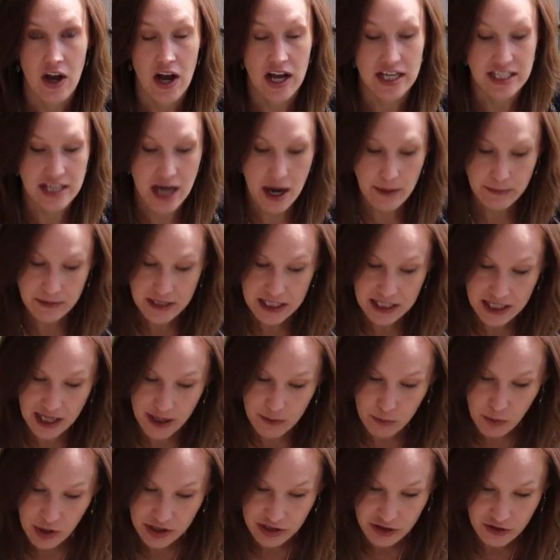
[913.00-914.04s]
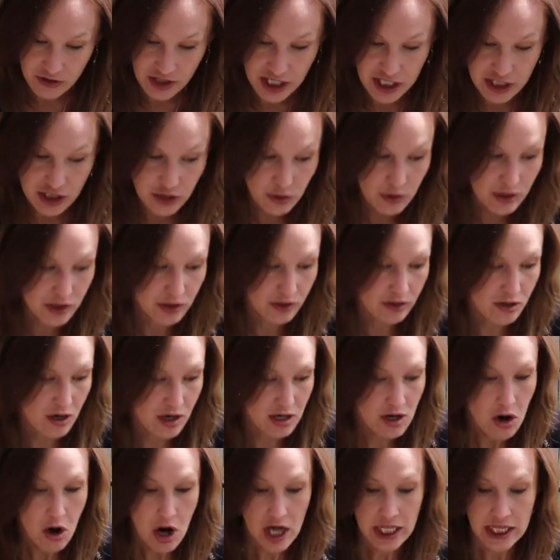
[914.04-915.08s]
It's up to them whether they do it or
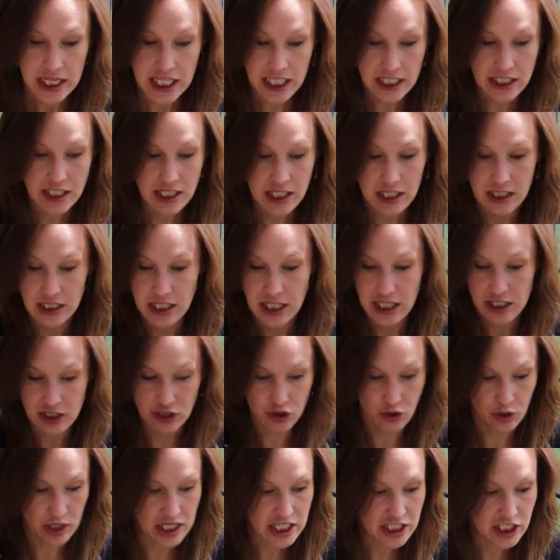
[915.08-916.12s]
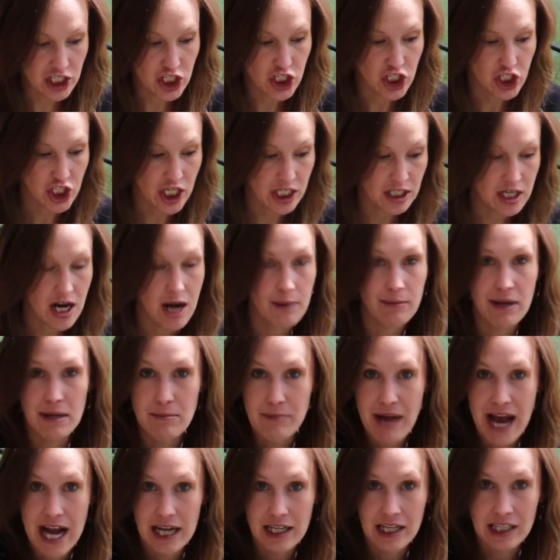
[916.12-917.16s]
not. This this crazy shit coming
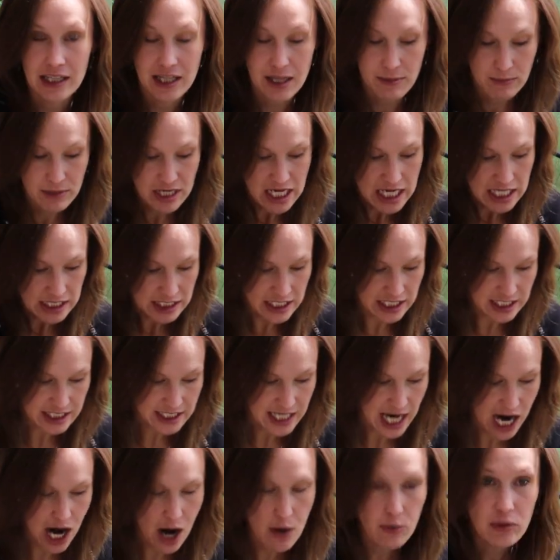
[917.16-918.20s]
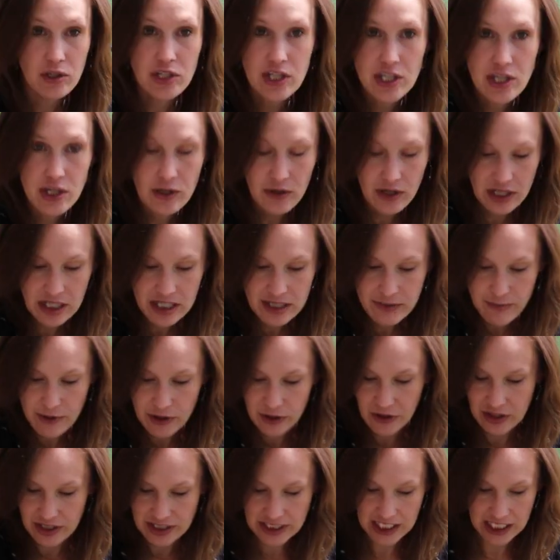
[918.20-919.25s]
back at them, these towers they're
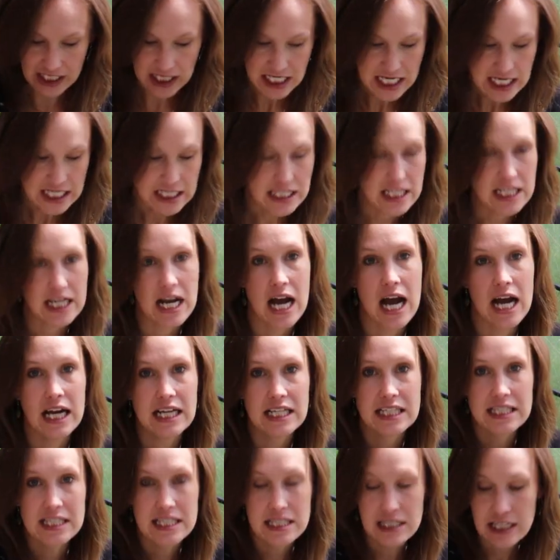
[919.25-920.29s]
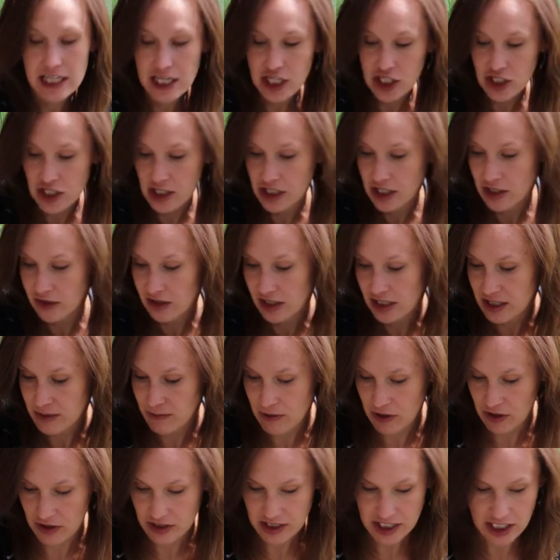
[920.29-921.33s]
experiencing, the isolation they're
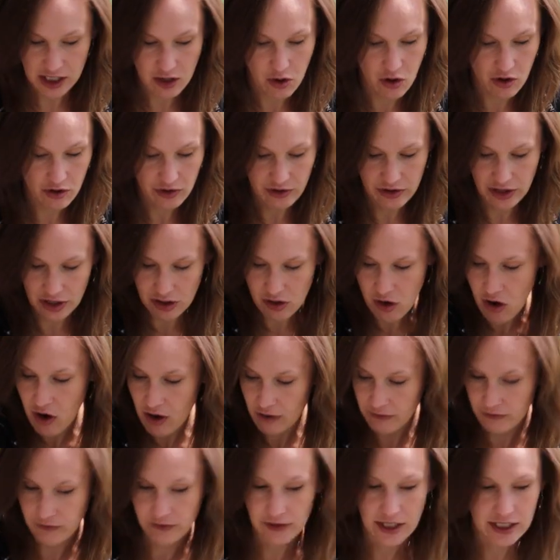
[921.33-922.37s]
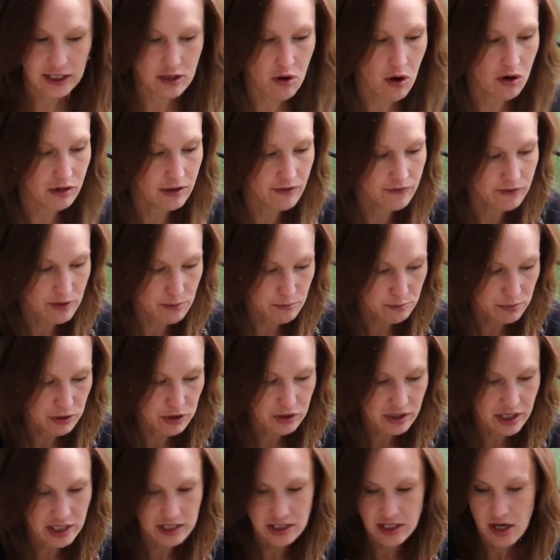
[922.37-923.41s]
experiencing, all of the conflict, all of the
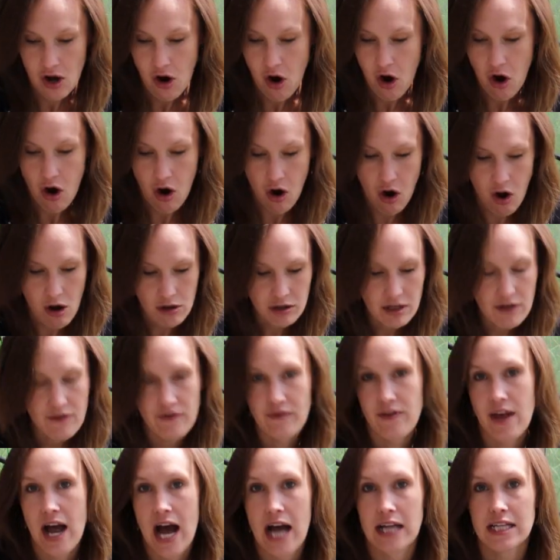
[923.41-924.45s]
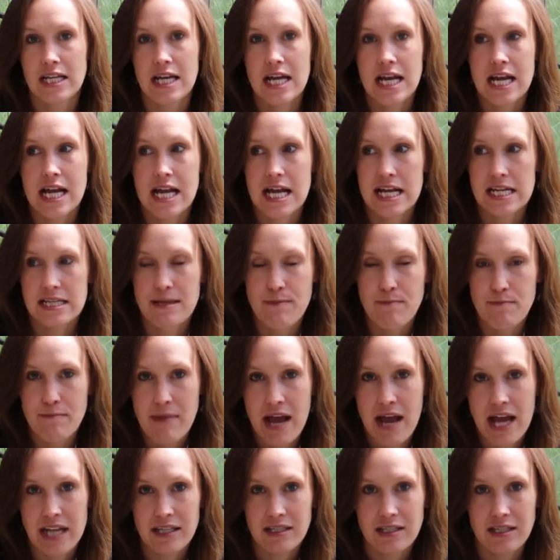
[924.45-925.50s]
burdens, all of that is
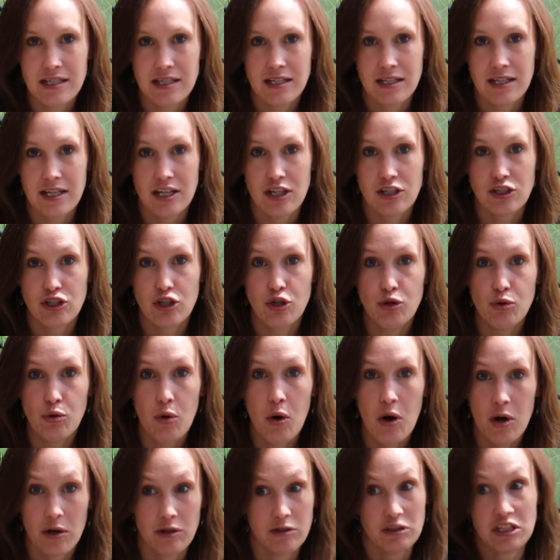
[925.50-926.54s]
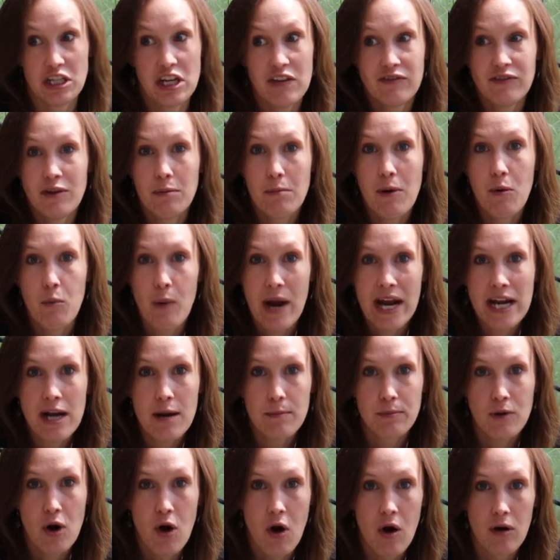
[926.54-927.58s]
meant to give them a
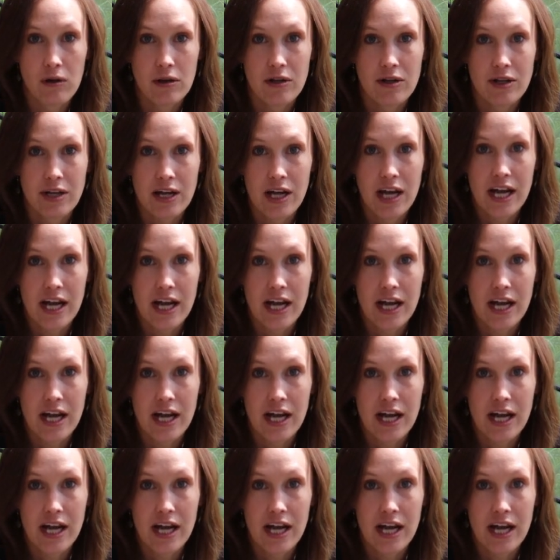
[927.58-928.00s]
wake-up call.